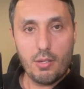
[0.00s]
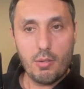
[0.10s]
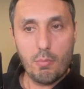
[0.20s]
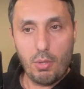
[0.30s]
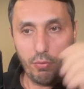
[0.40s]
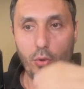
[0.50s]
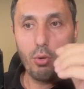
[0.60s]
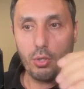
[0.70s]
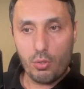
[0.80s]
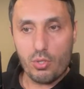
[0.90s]

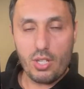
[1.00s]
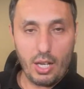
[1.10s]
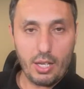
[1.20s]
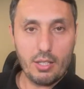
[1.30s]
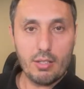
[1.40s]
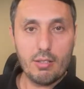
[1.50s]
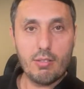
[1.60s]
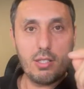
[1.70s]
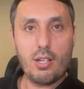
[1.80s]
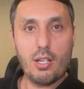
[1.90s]
before you sign
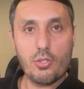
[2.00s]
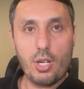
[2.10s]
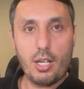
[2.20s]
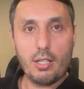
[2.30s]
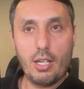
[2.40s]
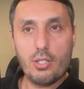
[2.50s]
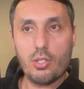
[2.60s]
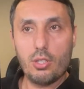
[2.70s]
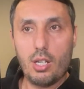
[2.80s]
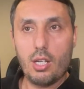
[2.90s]
this contract. It's a
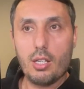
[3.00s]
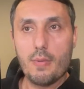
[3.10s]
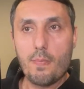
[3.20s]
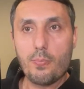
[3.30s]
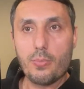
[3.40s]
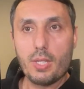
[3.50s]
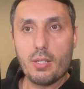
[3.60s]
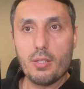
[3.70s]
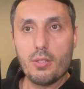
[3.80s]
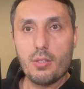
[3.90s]
law.
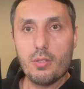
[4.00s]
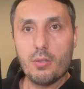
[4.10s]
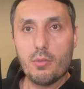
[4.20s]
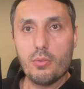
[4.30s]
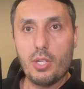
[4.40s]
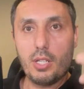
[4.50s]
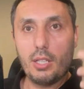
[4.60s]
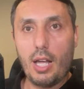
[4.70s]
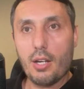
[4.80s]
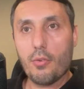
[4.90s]
There are a
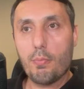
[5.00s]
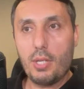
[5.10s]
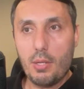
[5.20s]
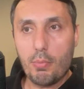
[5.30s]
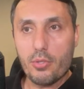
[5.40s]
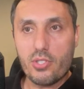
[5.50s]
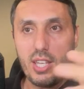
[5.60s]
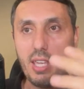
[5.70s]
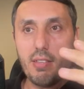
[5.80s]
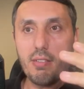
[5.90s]
lot of people
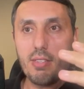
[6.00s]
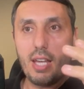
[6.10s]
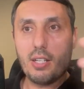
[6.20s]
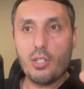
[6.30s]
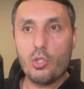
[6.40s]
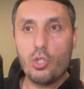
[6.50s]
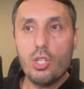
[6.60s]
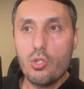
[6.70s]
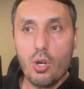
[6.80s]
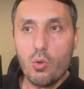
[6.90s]
saying that
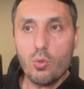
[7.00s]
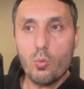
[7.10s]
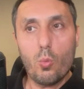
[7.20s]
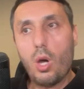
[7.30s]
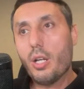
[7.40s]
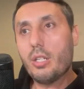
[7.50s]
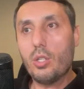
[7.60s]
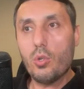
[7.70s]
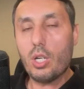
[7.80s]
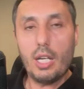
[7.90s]
you don't
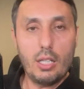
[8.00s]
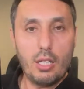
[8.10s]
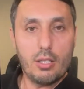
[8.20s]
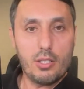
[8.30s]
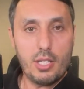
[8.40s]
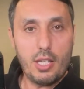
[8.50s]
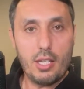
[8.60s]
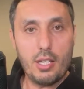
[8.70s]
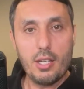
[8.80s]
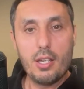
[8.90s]
want your
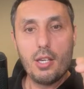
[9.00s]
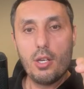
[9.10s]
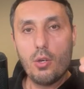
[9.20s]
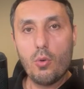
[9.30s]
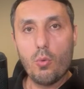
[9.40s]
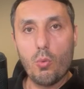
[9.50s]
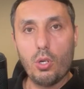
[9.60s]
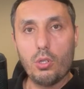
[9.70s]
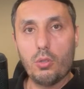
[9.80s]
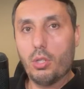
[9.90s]
LLC.
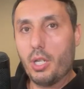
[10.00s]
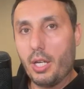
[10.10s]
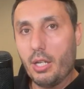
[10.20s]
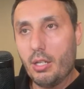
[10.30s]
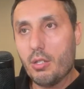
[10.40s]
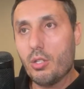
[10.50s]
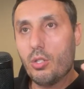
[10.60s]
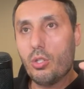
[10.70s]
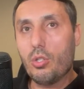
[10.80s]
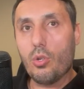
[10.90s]
Well, okay,
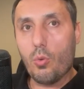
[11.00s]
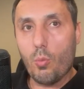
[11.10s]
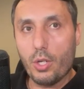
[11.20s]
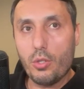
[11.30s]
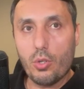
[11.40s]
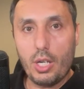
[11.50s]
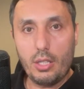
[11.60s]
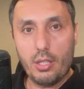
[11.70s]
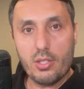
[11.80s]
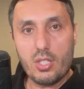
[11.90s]
you don't want your
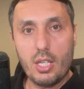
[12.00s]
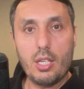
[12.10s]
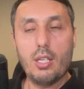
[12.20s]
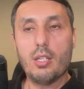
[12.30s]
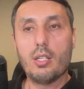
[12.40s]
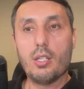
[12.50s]
LLC